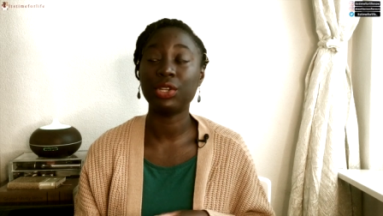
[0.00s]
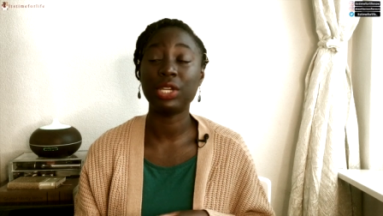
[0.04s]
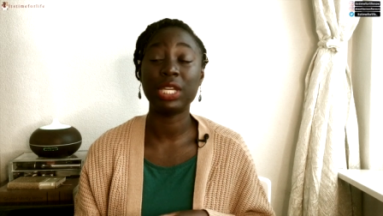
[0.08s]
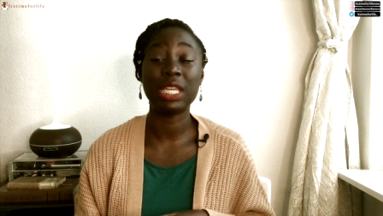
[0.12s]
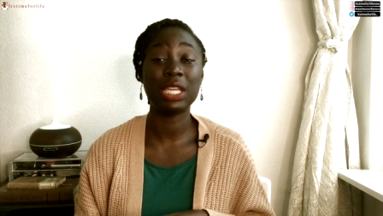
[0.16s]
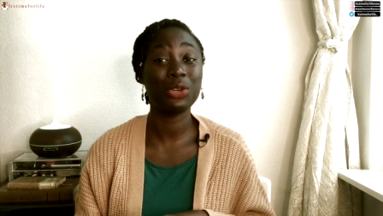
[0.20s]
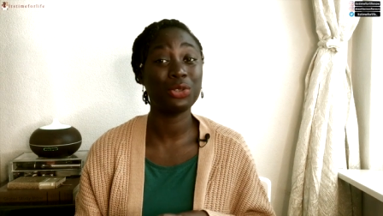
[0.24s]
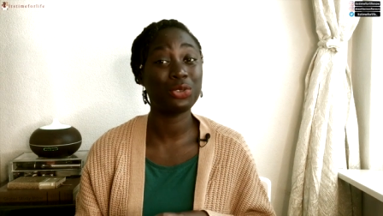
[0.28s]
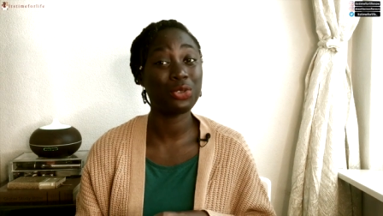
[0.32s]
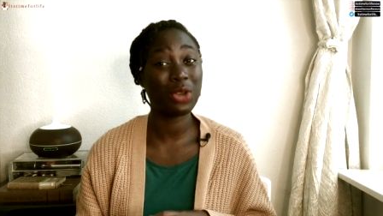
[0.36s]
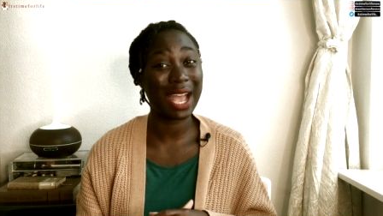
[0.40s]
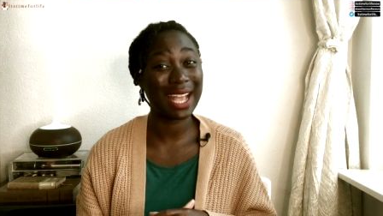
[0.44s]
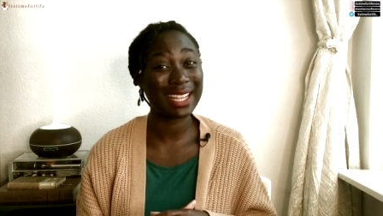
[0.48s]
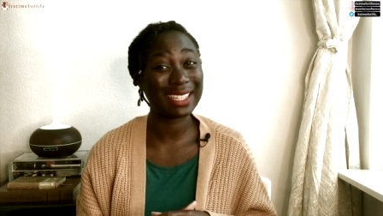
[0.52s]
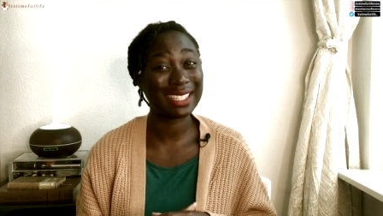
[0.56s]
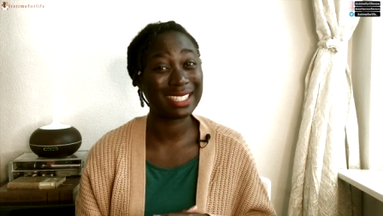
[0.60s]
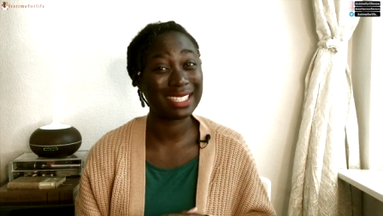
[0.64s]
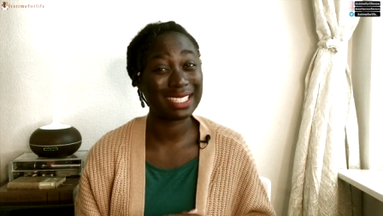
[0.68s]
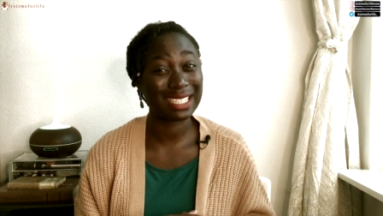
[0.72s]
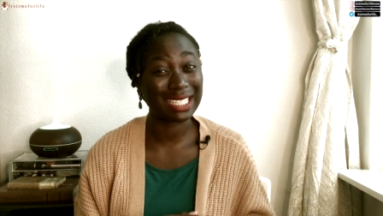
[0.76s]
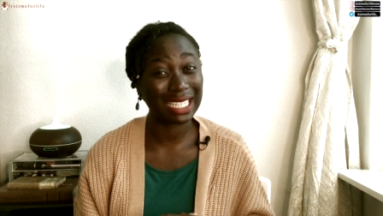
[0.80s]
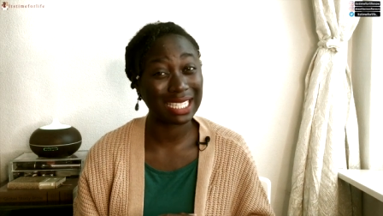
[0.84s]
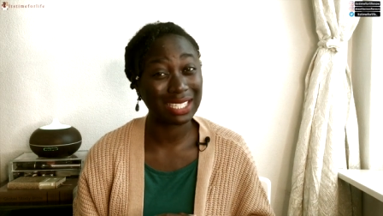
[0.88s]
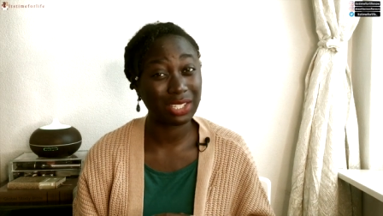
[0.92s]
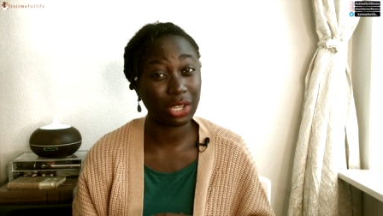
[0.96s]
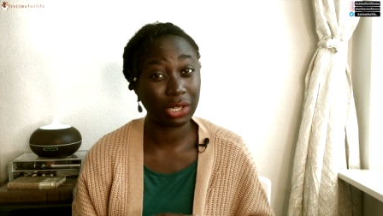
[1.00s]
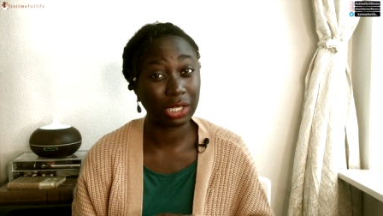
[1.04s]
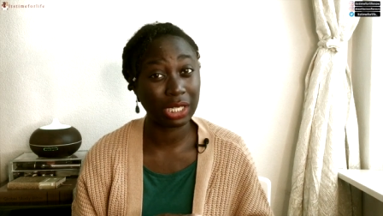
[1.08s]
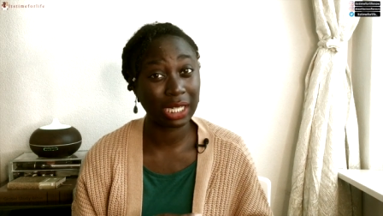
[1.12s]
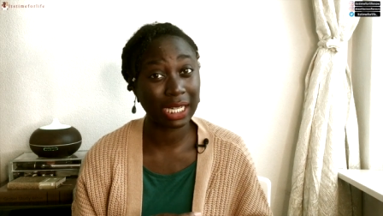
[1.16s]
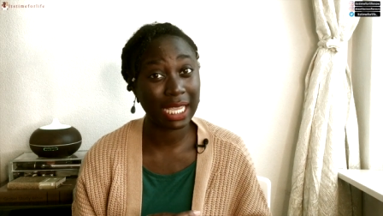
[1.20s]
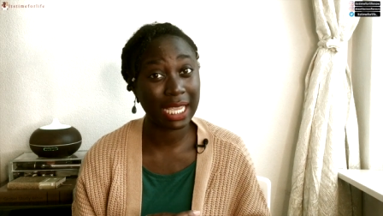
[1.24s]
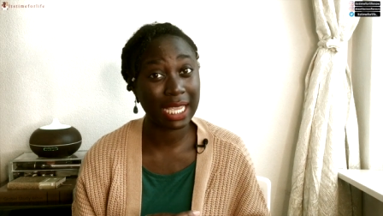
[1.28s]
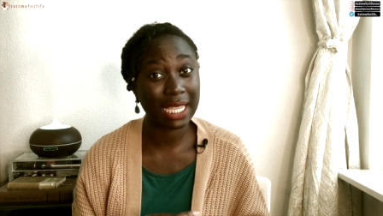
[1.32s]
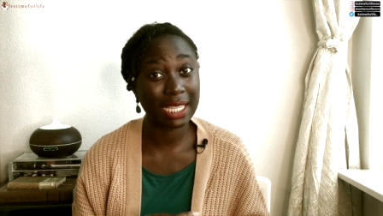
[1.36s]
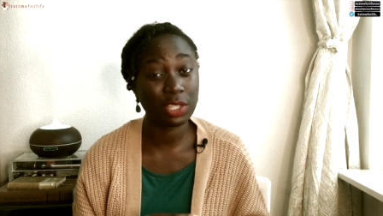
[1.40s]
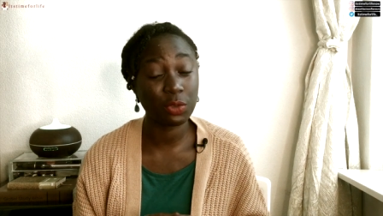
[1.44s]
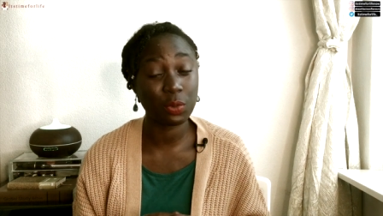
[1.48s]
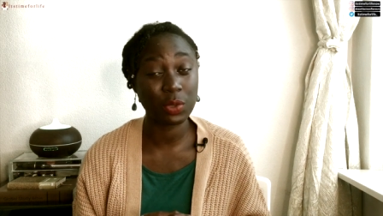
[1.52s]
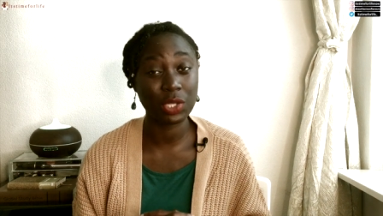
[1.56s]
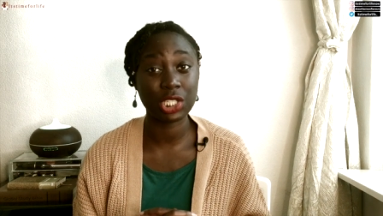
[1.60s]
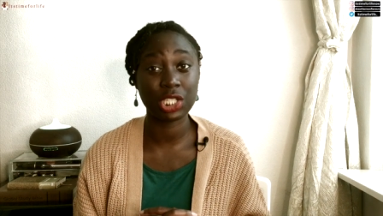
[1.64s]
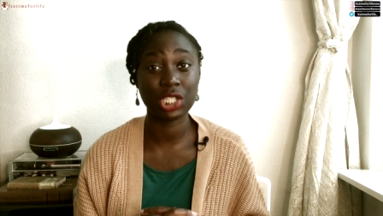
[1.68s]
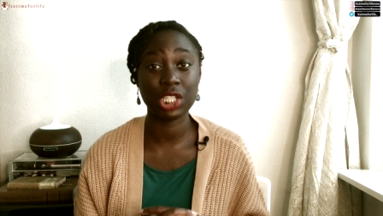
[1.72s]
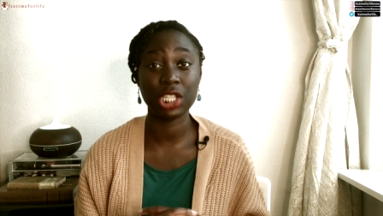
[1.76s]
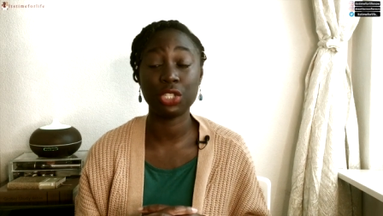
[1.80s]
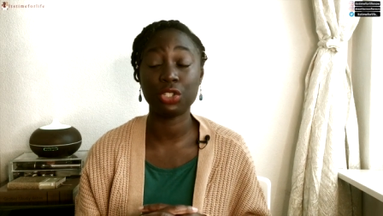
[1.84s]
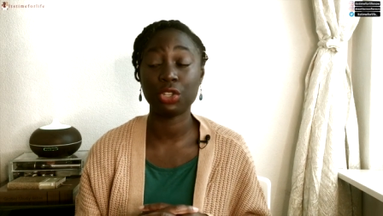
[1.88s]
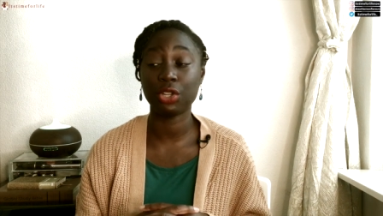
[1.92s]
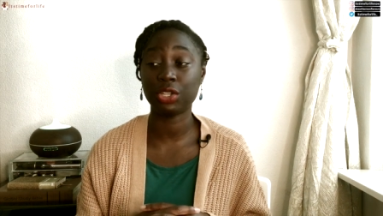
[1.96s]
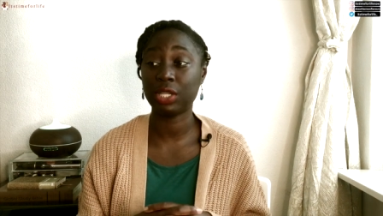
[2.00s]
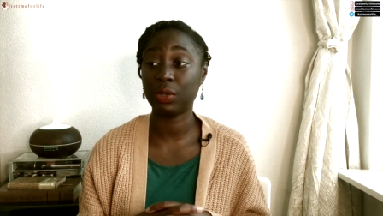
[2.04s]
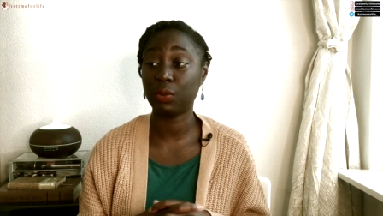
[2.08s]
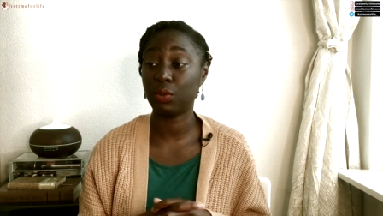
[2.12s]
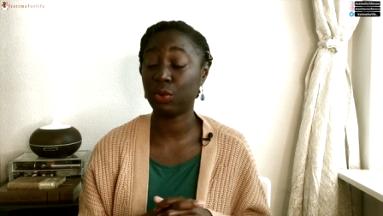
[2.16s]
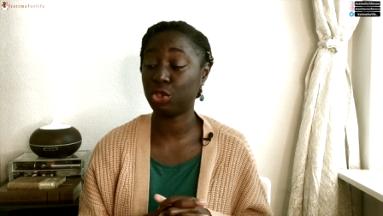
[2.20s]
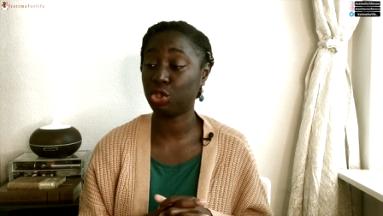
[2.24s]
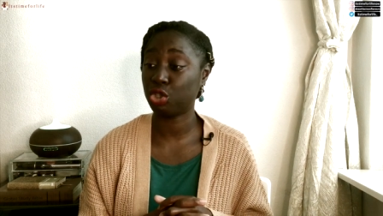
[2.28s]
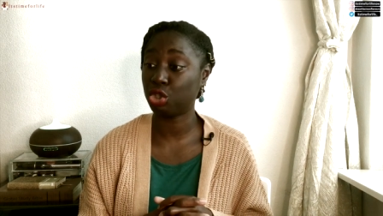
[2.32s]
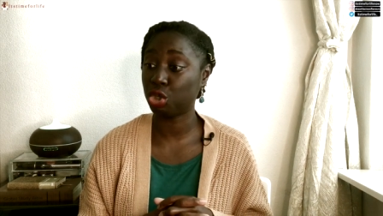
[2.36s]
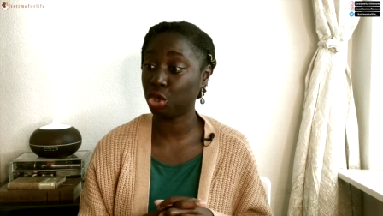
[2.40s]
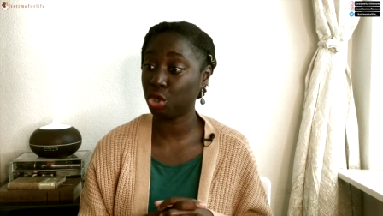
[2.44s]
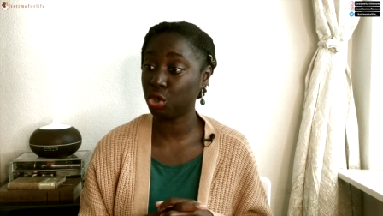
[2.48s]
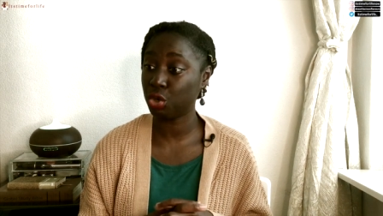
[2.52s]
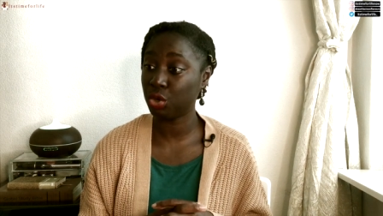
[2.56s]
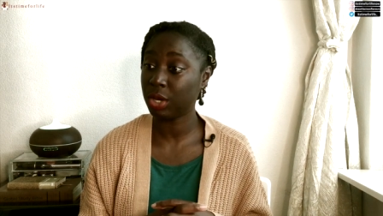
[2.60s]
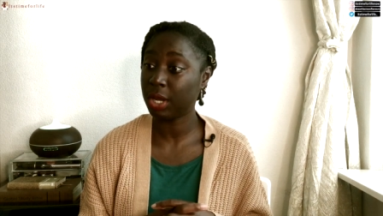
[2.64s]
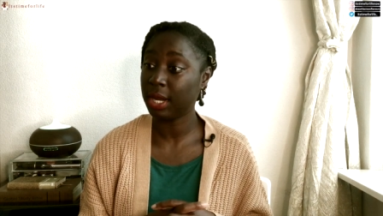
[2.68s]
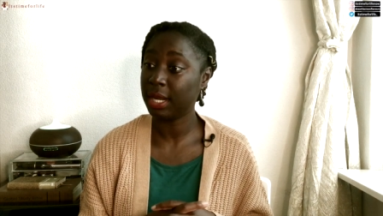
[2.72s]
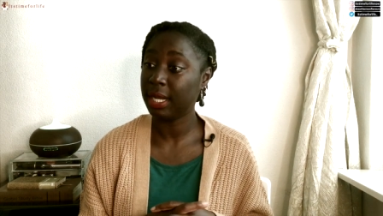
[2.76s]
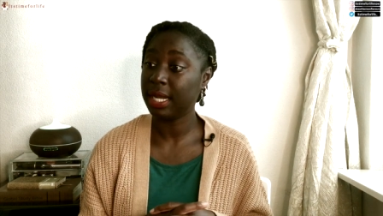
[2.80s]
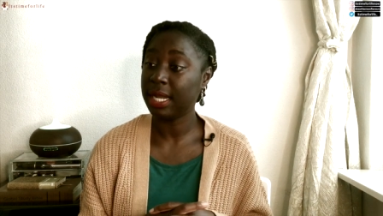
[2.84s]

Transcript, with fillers: he also has six other kids which she thought it was two